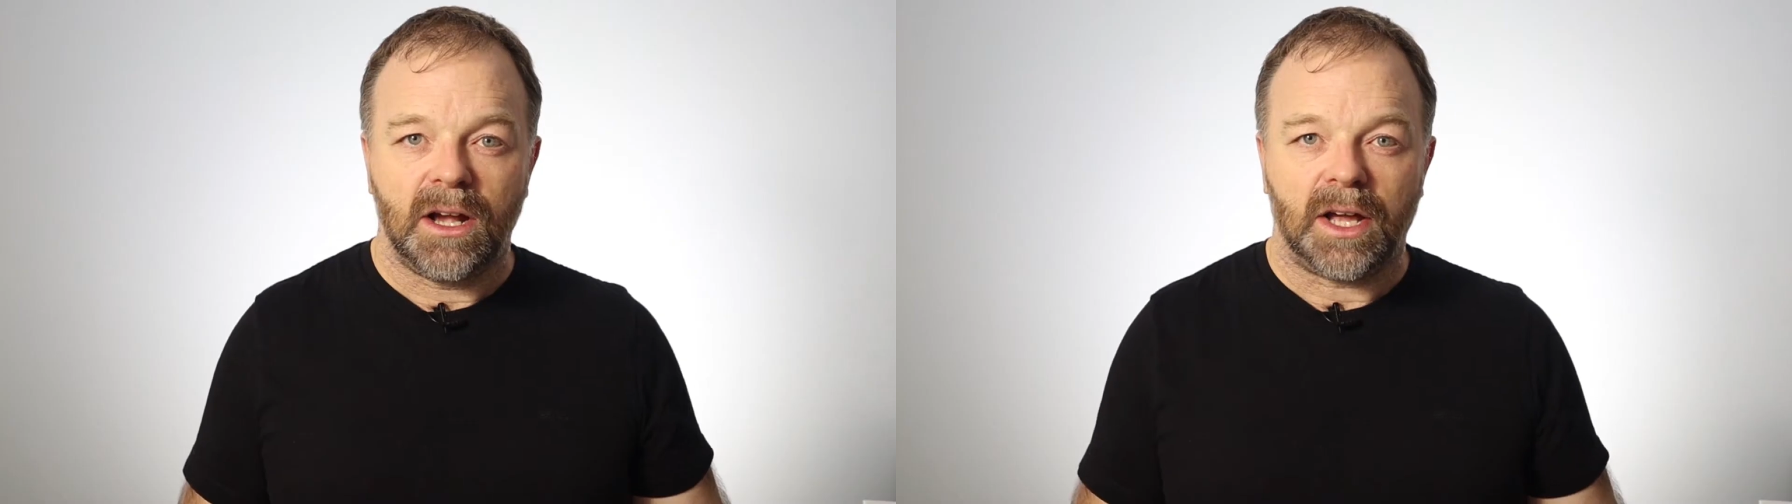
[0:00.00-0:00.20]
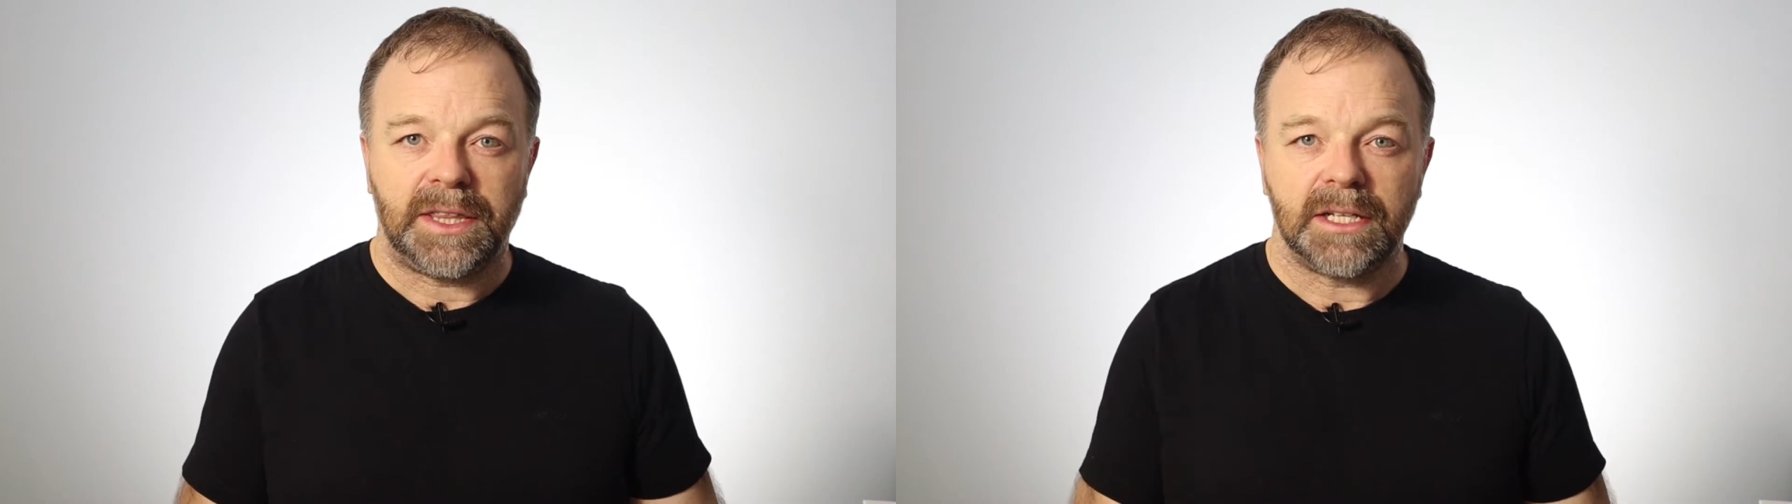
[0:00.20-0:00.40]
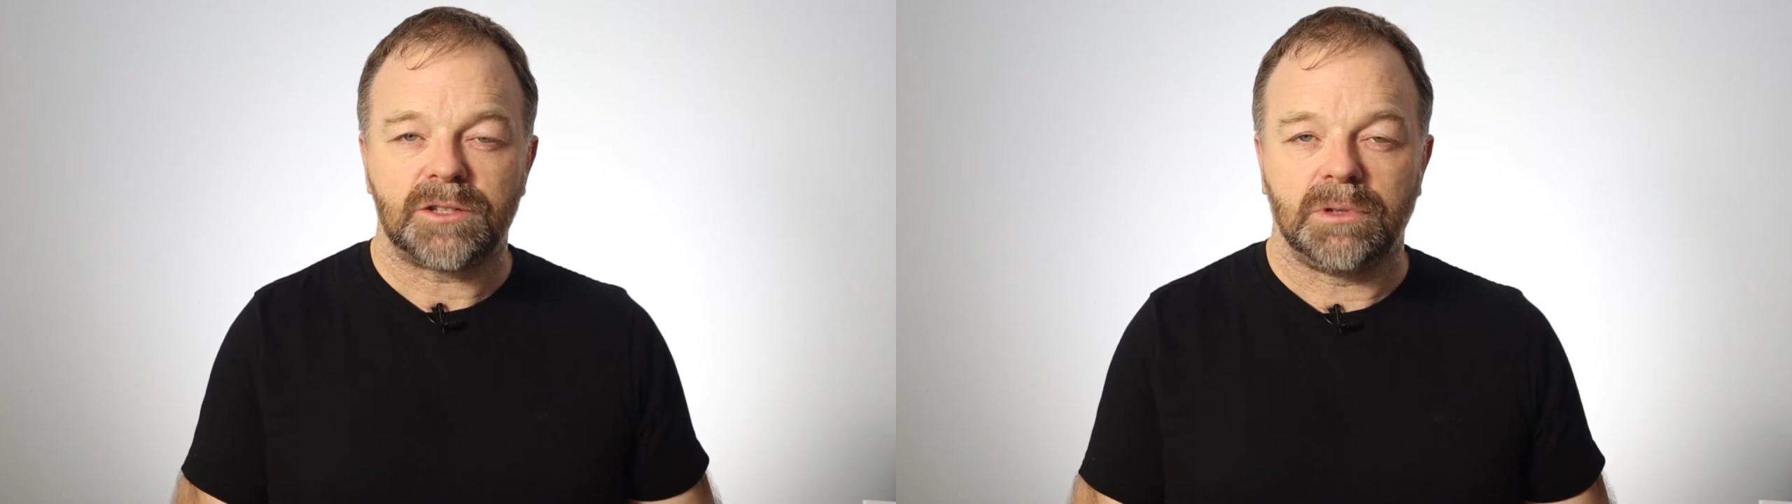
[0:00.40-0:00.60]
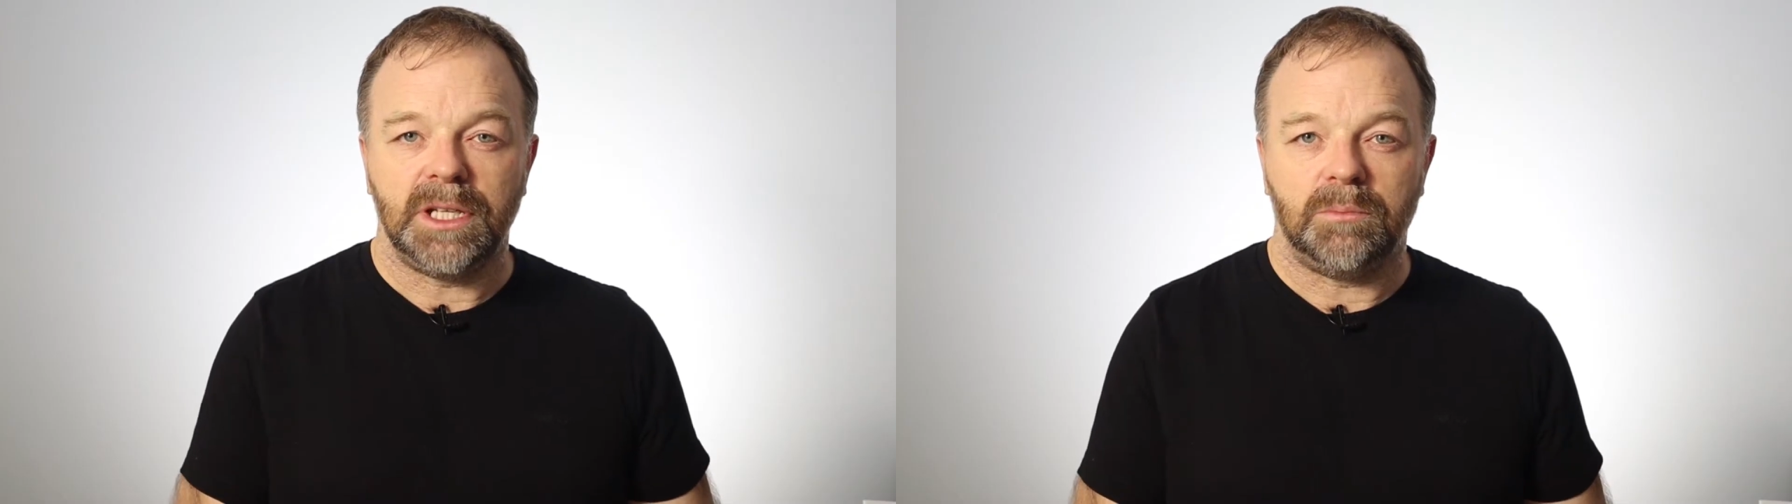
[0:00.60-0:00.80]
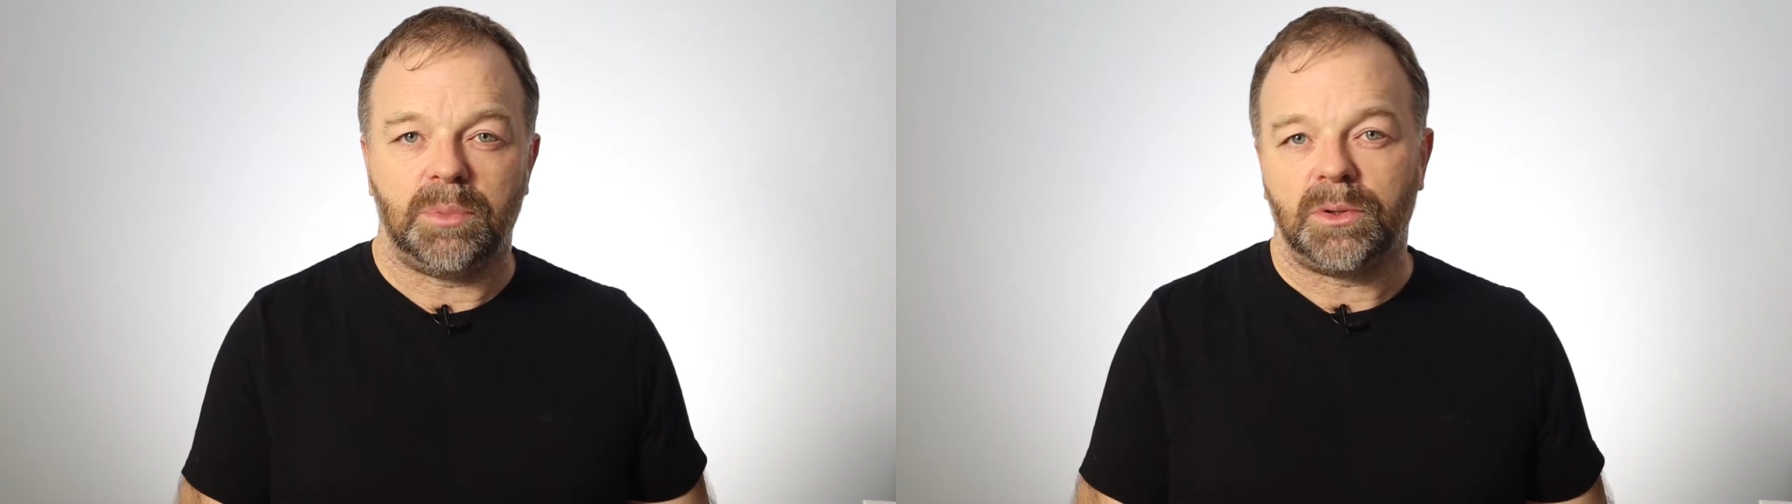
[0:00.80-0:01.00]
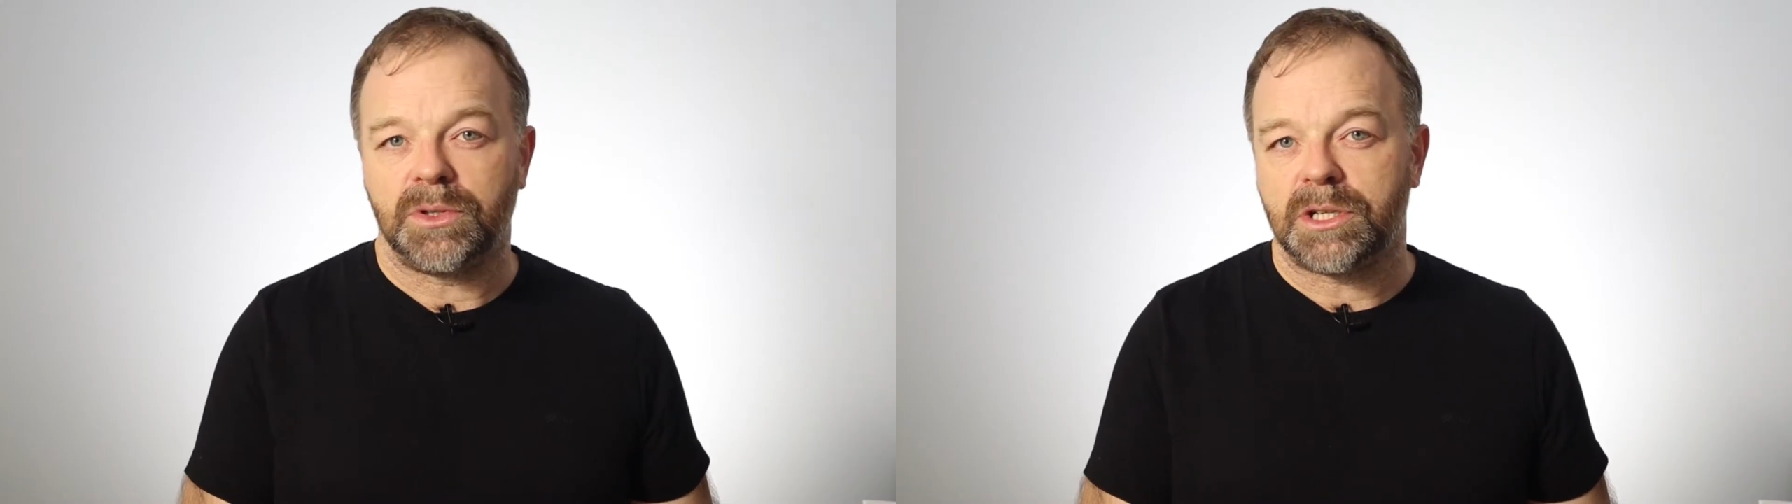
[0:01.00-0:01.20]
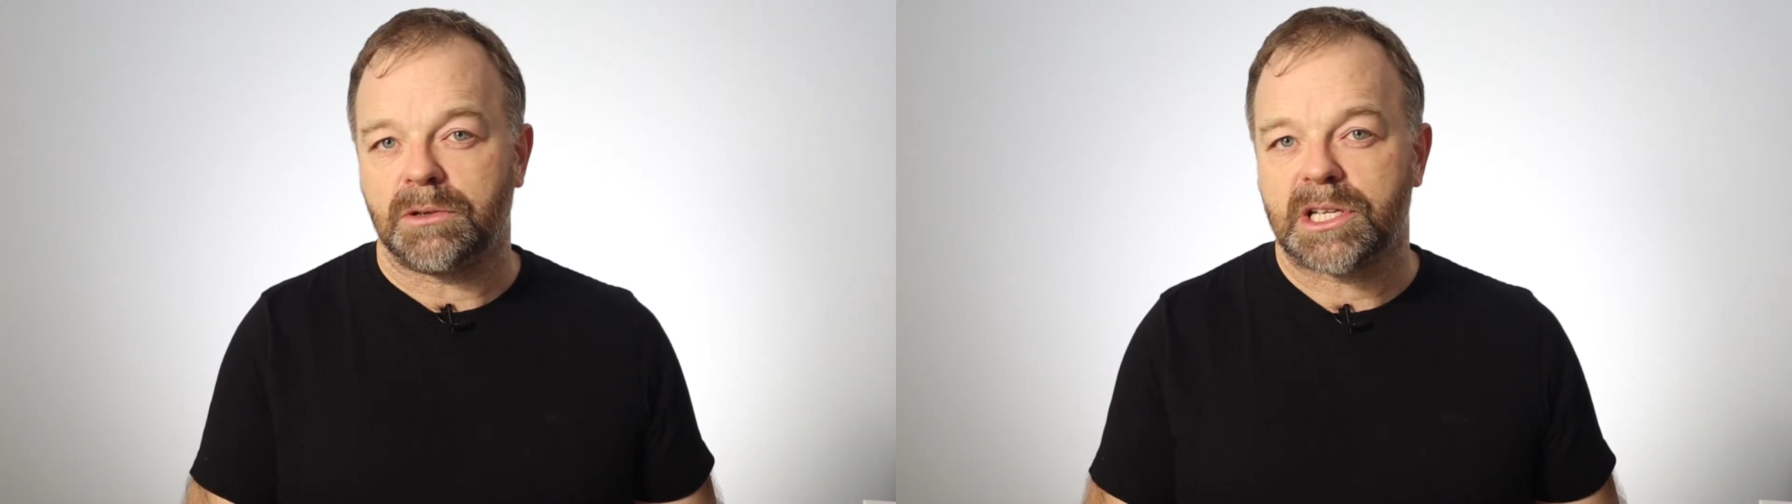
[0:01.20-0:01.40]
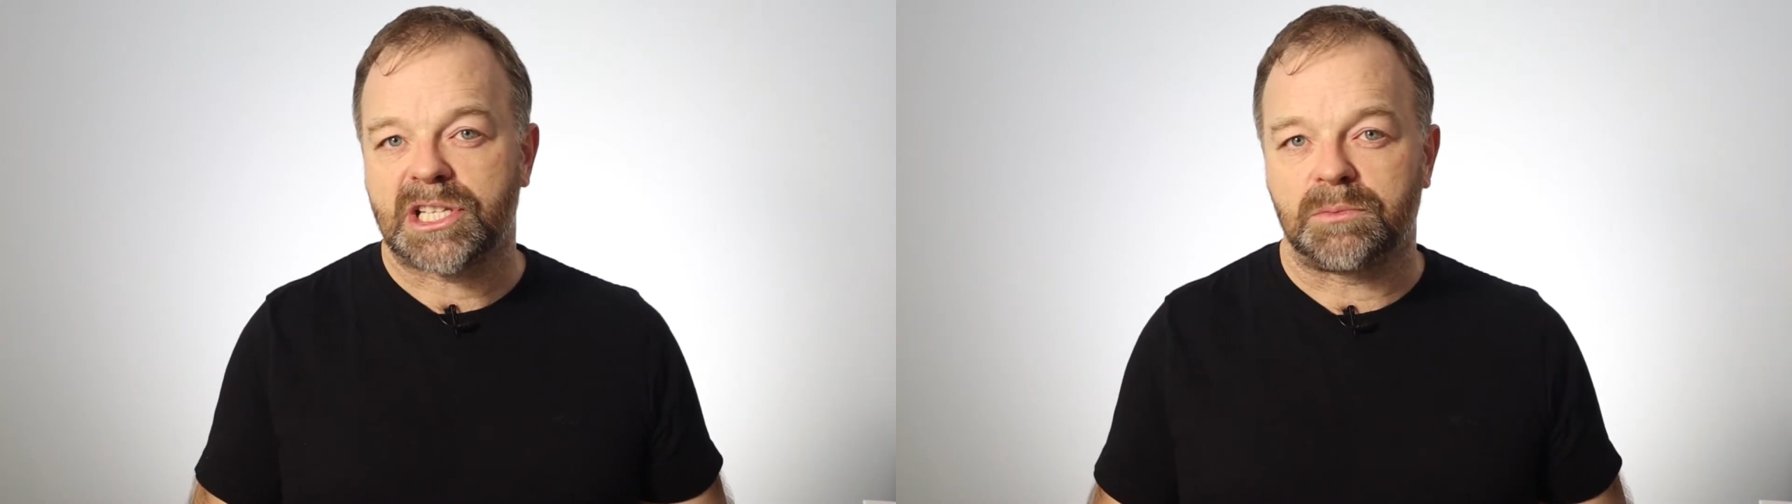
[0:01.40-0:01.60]
I think it's really important to
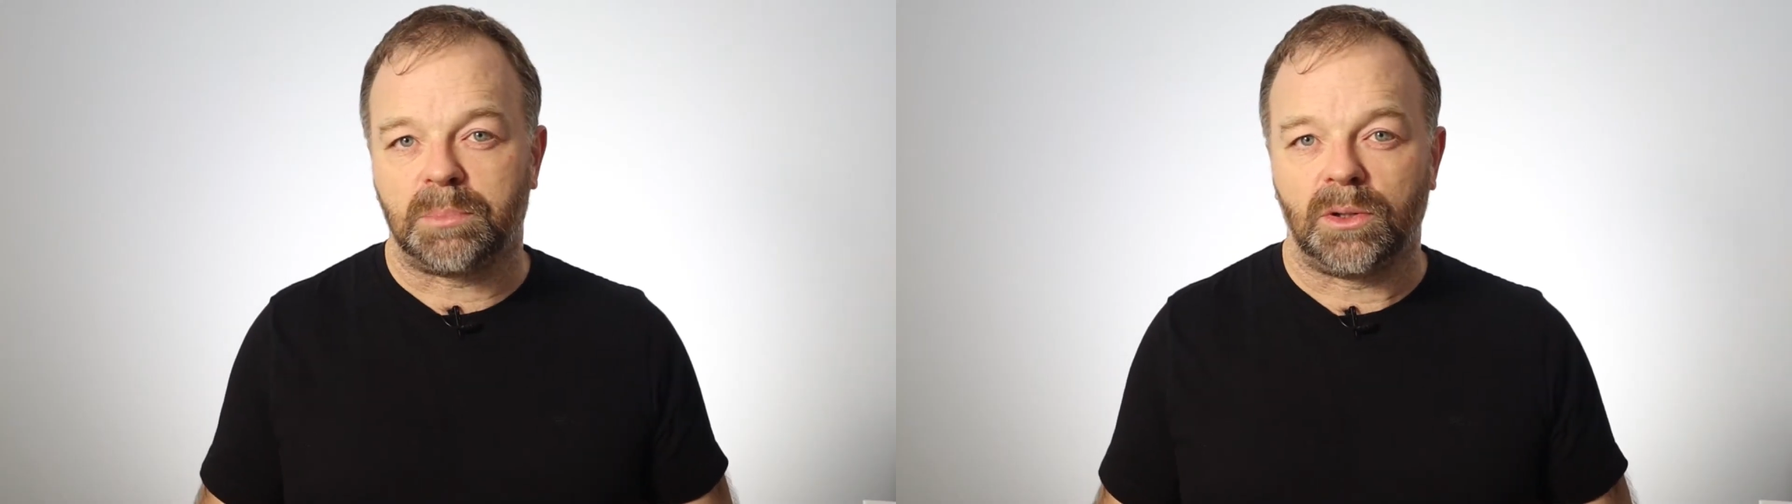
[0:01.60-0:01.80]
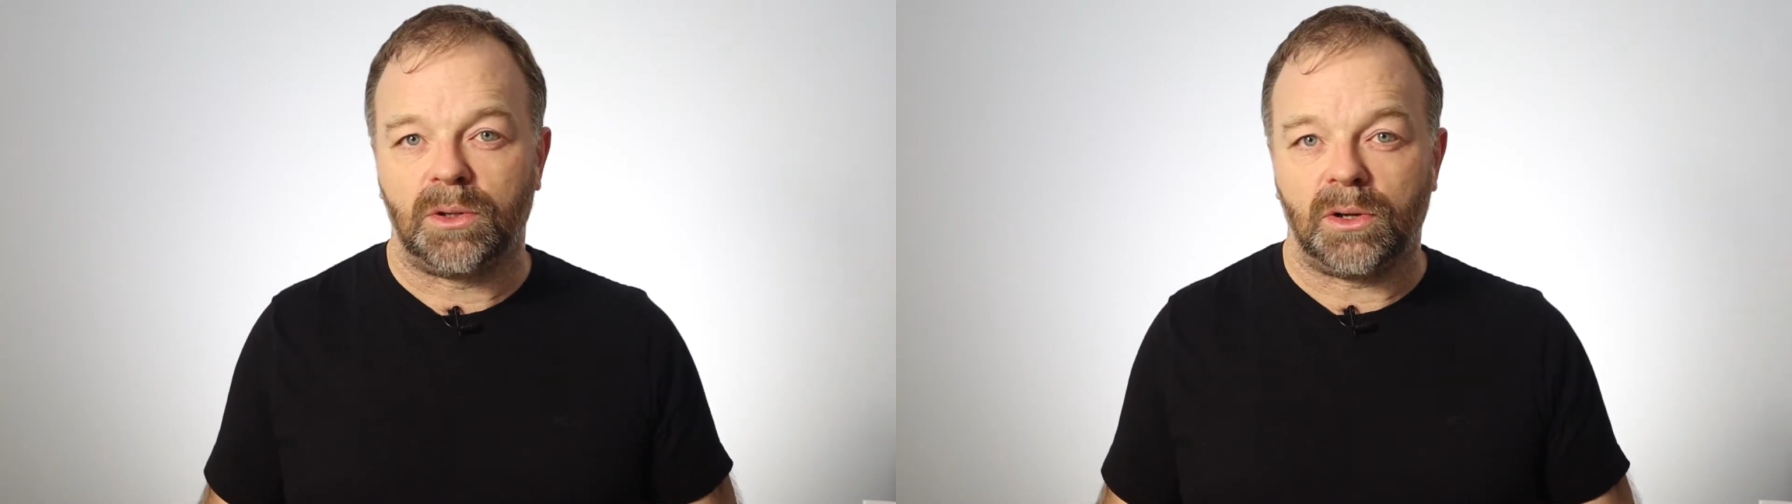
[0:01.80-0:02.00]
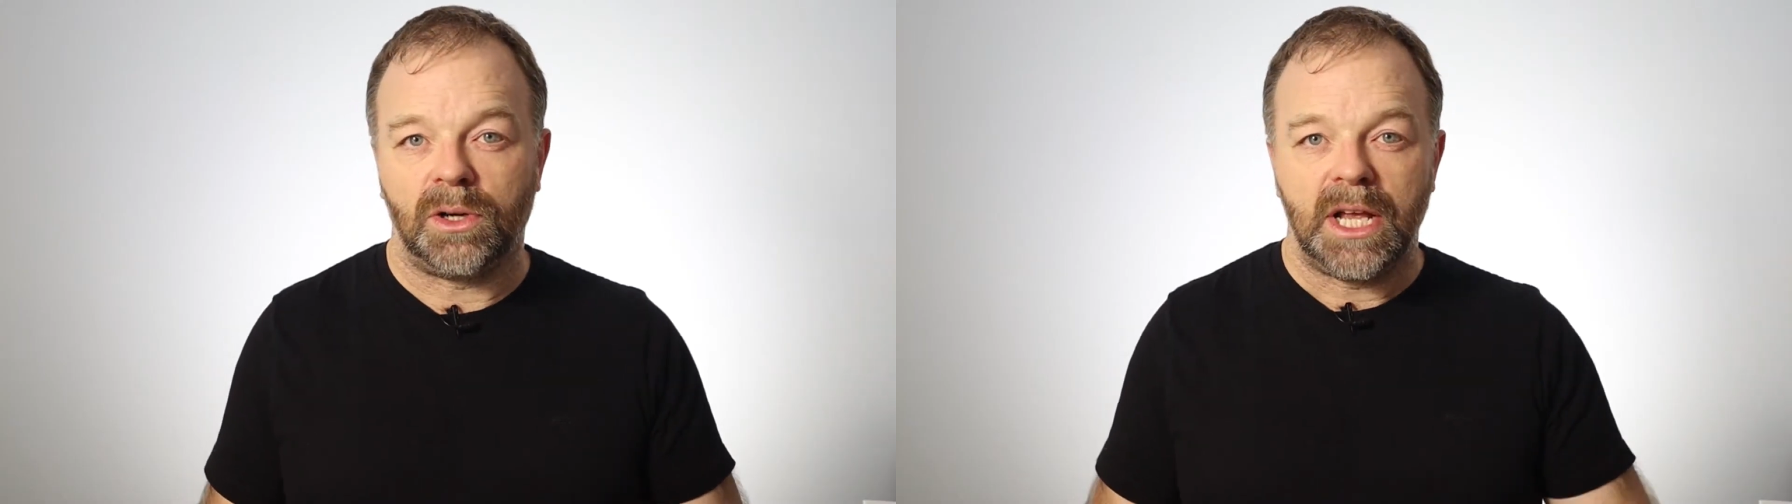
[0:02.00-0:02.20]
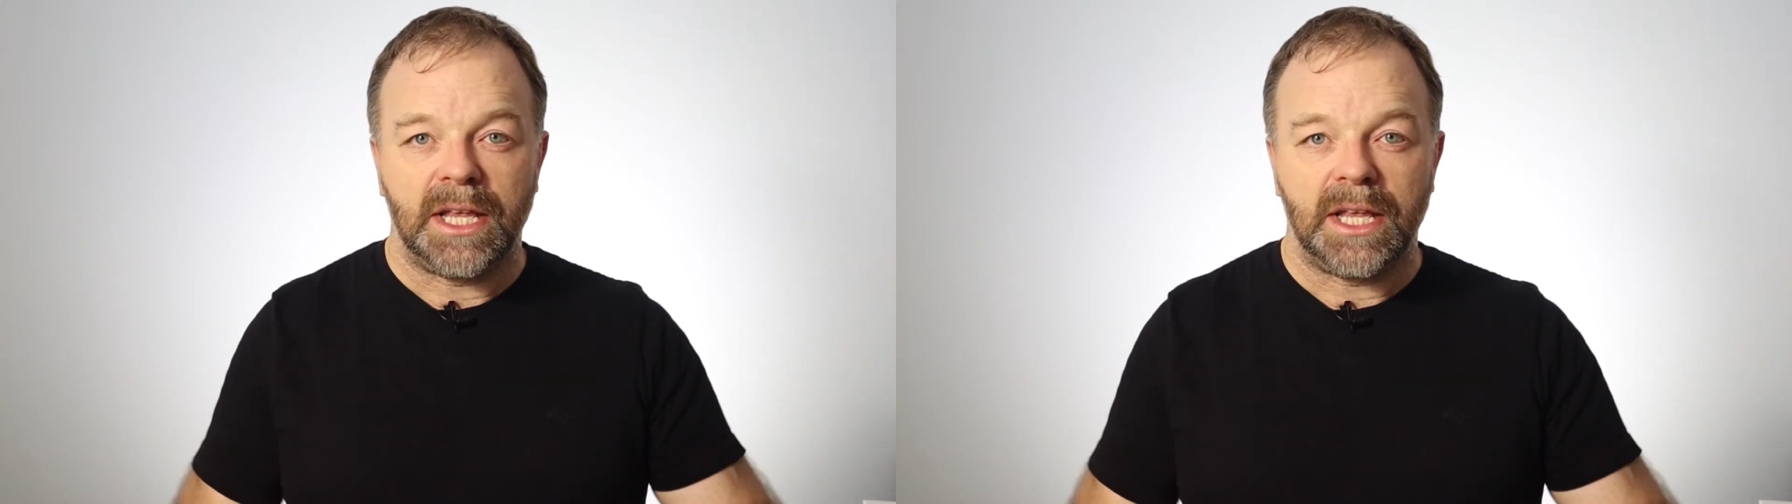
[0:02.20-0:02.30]
explore